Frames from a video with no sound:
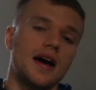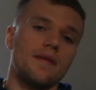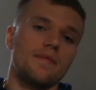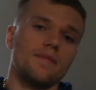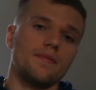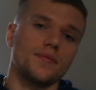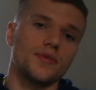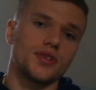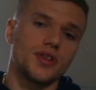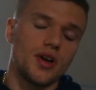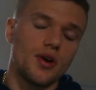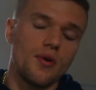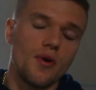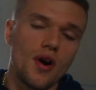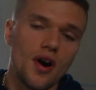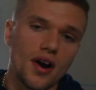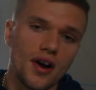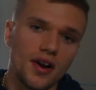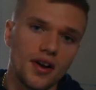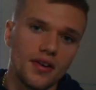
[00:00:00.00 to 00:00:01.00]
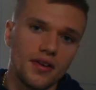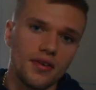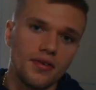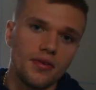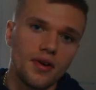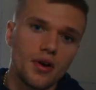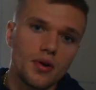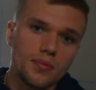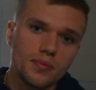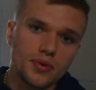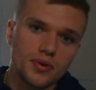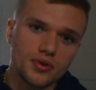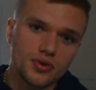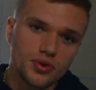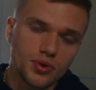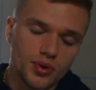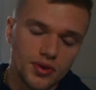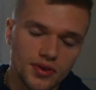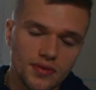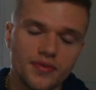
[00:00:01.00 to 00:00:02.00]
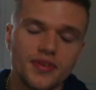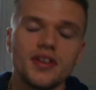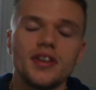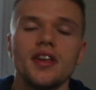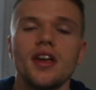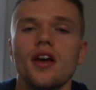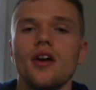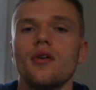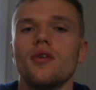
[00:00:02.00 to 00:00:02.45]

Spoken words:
So I hope you enjoyed the video.